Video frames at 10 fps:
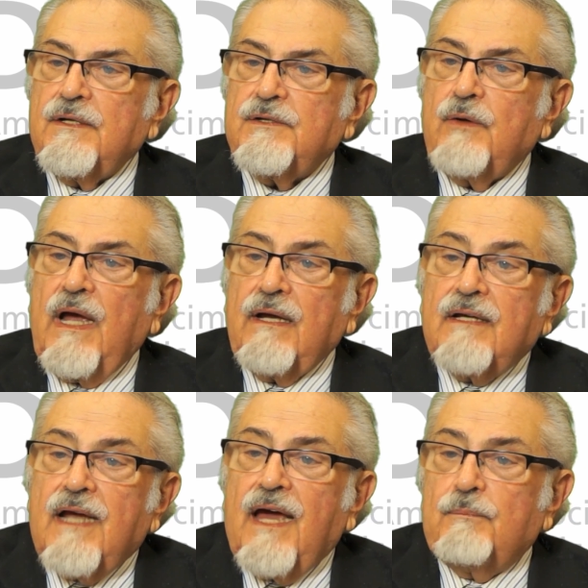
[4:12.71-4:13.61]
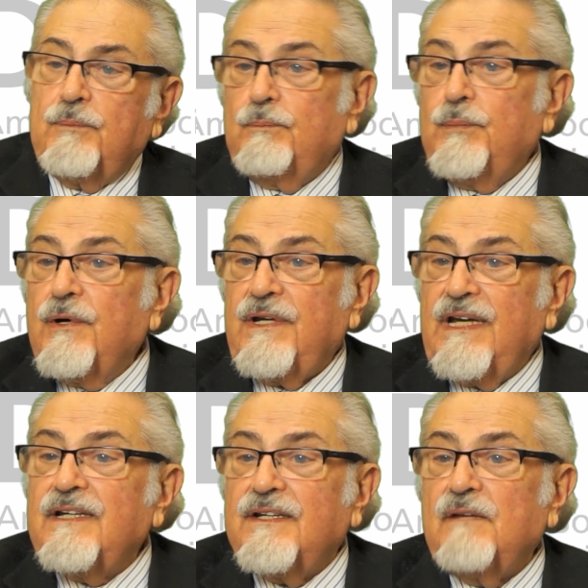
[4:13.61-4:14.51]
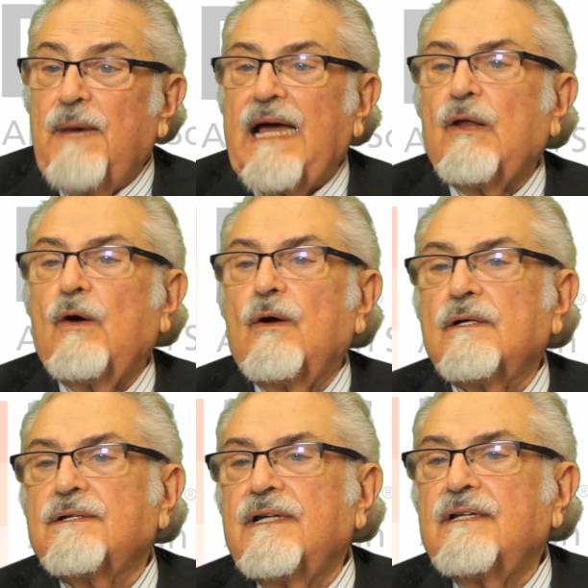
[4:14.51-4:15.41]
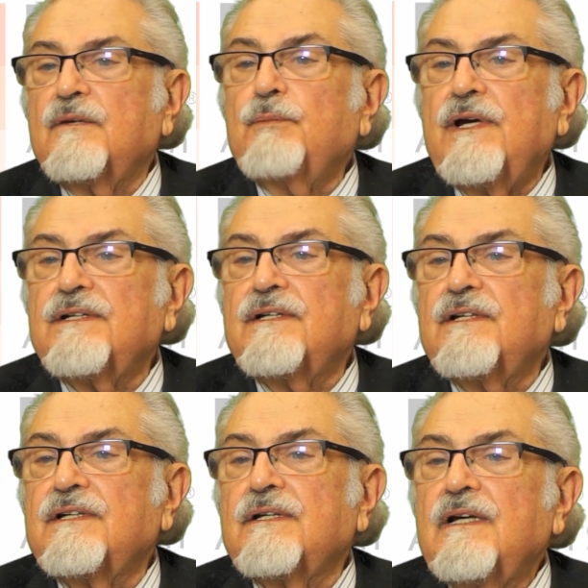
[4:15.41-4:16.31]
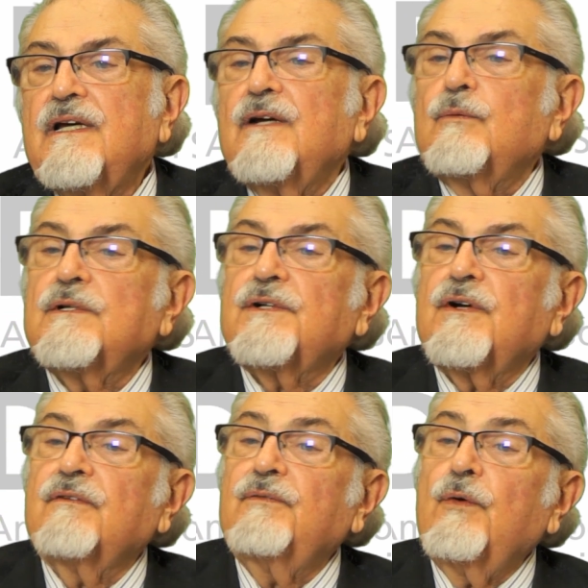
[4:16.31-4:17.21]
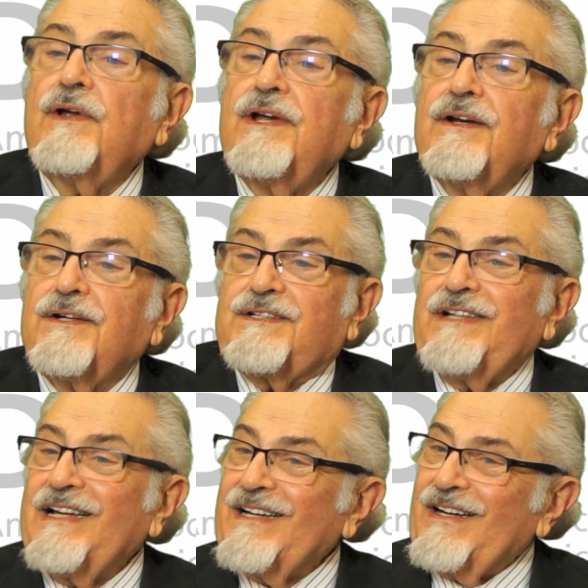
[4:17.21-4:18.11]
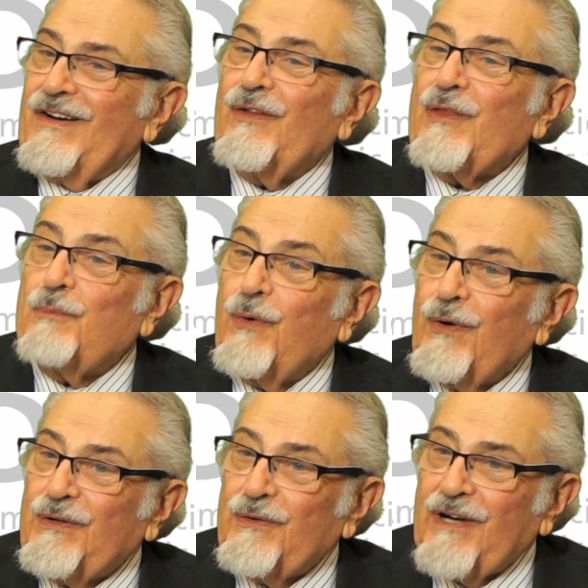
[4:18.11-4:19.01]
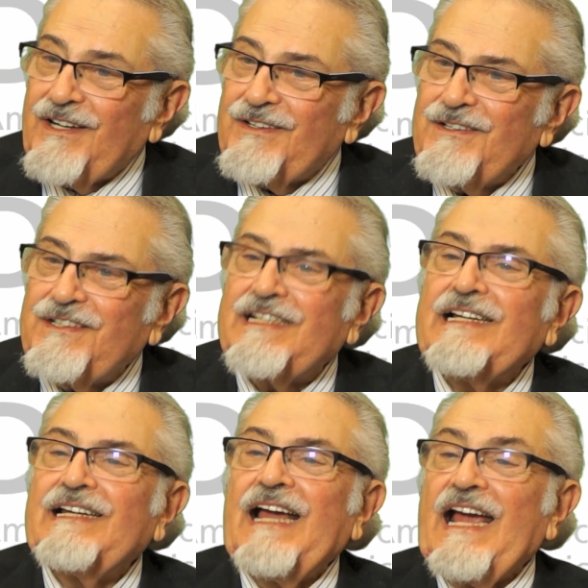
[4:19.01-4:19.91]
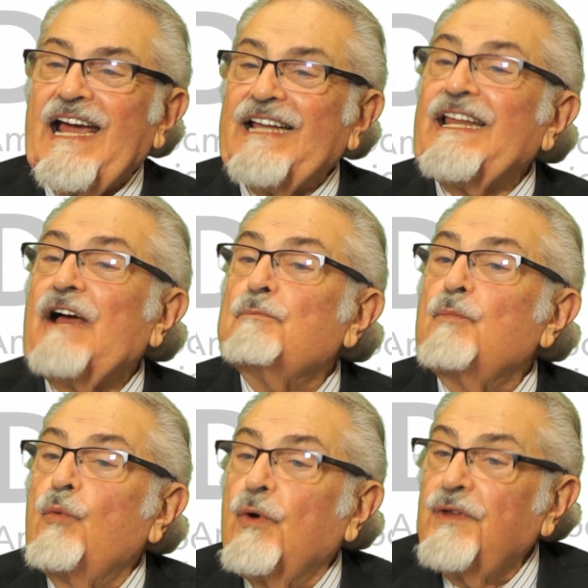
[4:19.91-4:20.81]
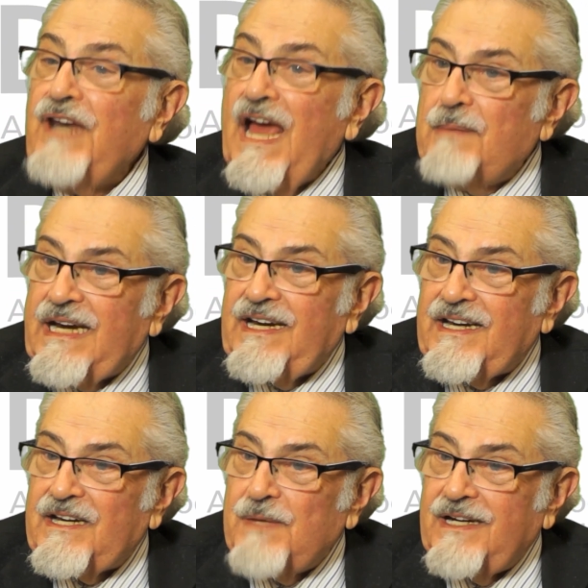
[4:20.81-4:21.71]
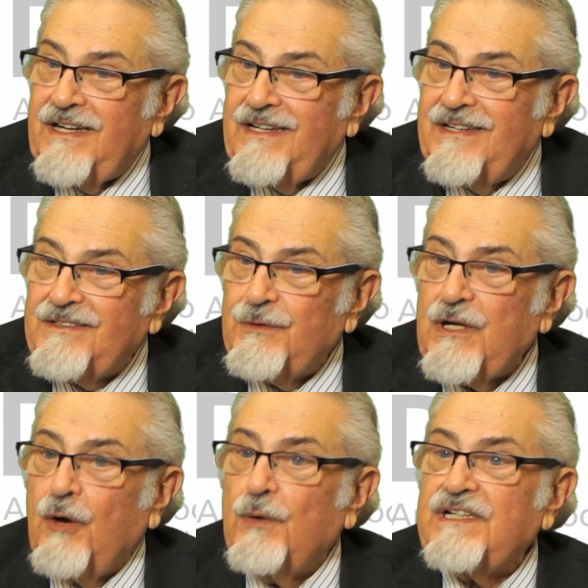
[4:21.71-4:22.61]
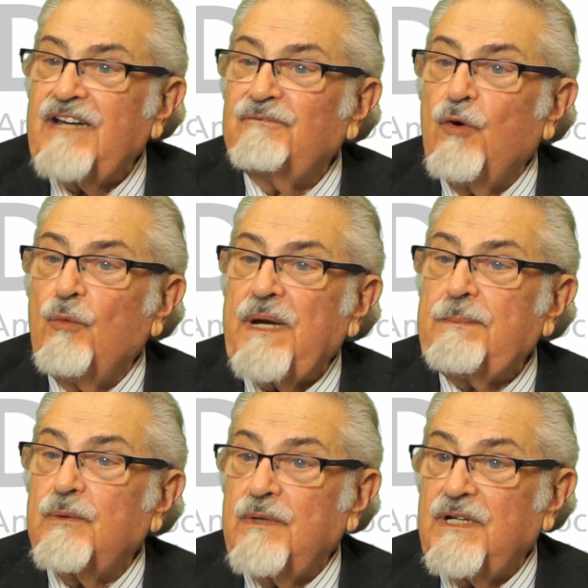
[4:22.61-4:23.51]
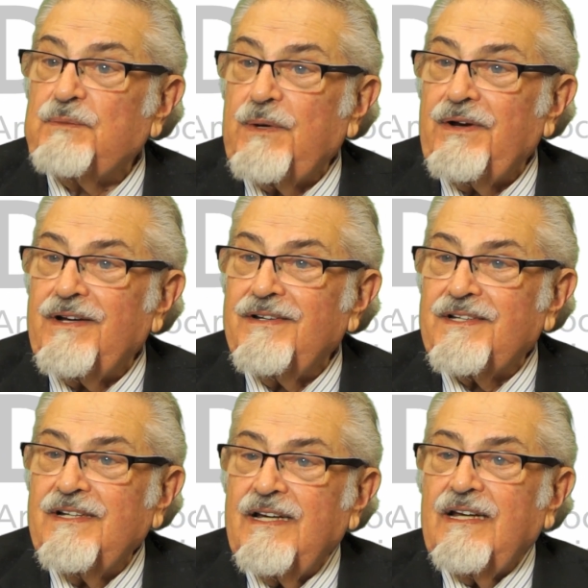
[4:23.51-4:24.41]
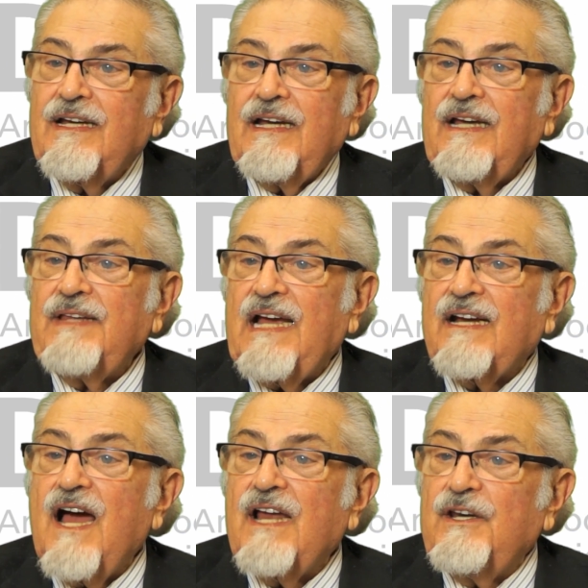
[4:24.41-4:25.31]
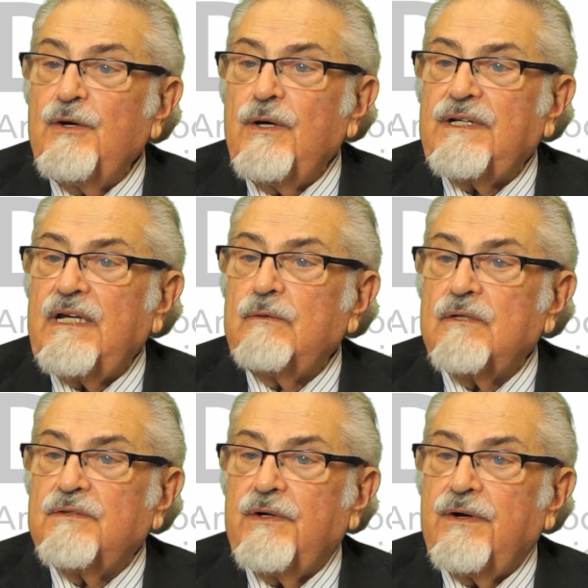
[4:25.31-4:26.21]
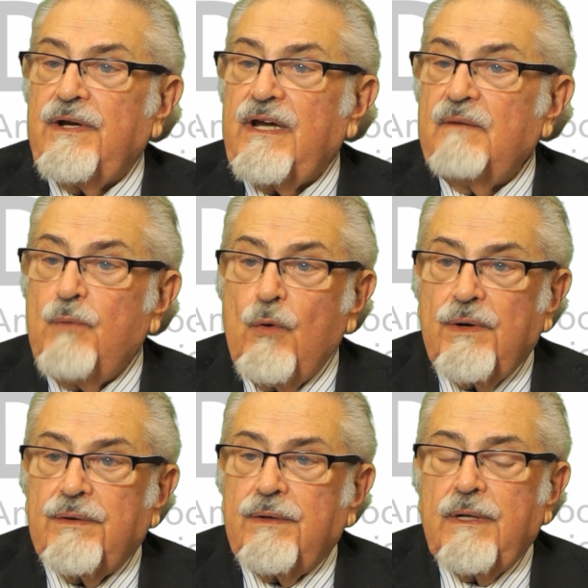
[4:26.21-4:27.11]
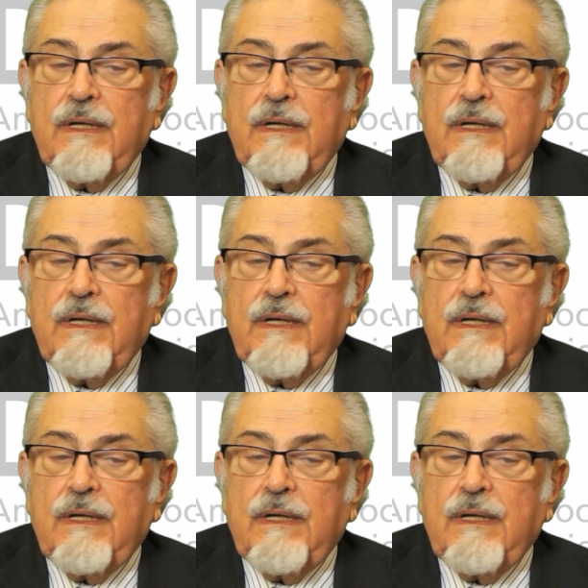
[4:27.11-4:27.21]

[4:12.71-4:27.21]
So I got put into the bylaws that the presidents would serve 4 years on the board of directors and were the nominating committee. So you always had 4 people with experience. And that continuity was very important.